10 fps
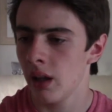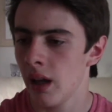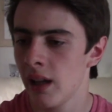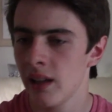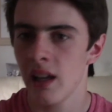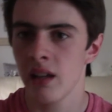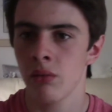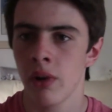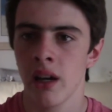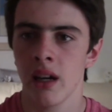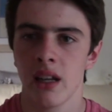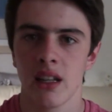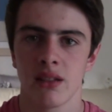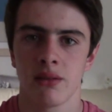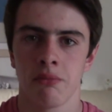LA, where
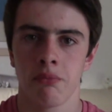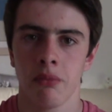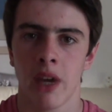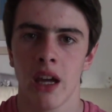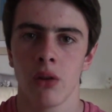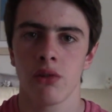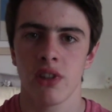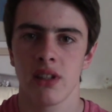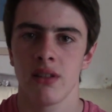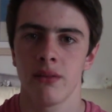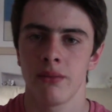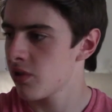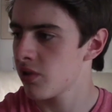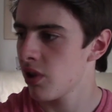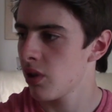it's held in,
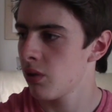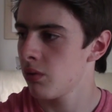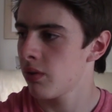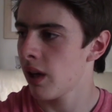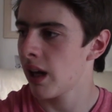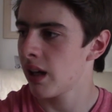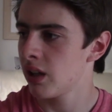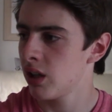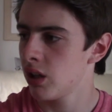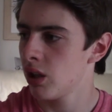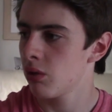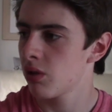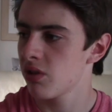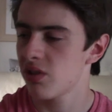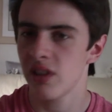so that you
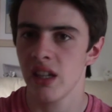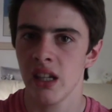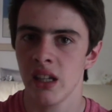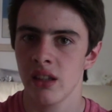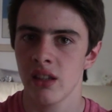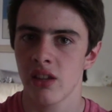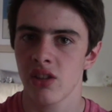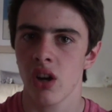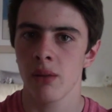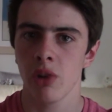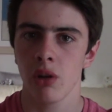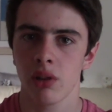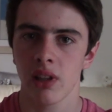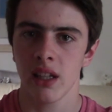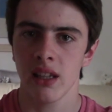can see the time
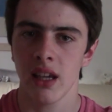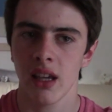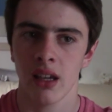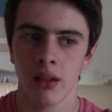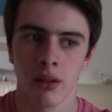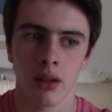locally there